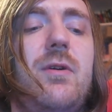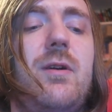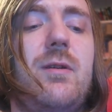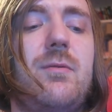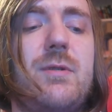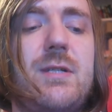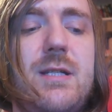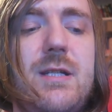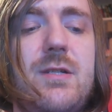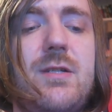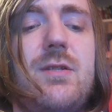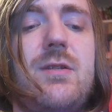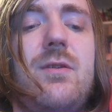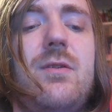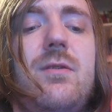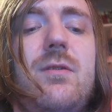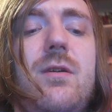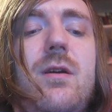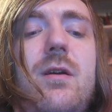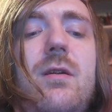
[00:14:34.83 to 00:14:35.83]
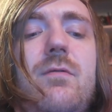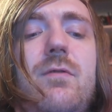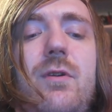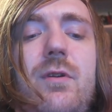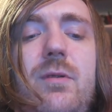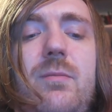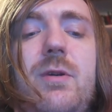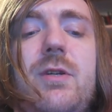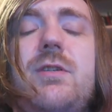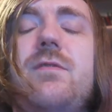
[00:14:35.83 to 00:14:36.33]
and I will see you soon for
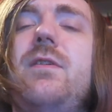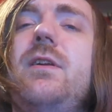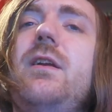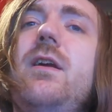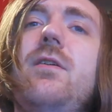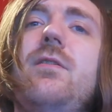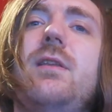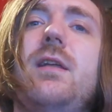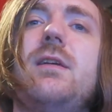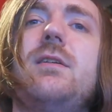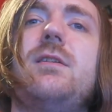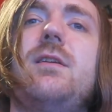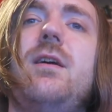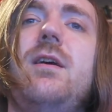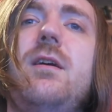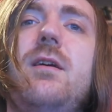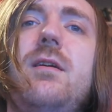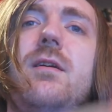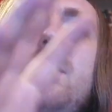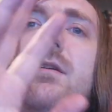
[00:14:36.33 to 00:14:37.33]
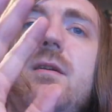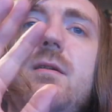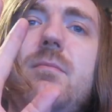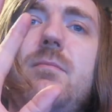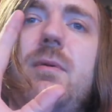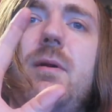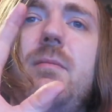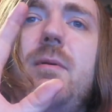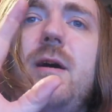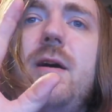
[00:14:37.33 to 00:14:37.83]
another bookish video. Thanks a lot,
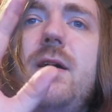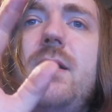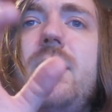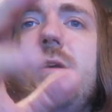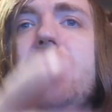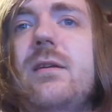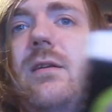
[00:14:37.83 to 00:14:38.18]
bye bye.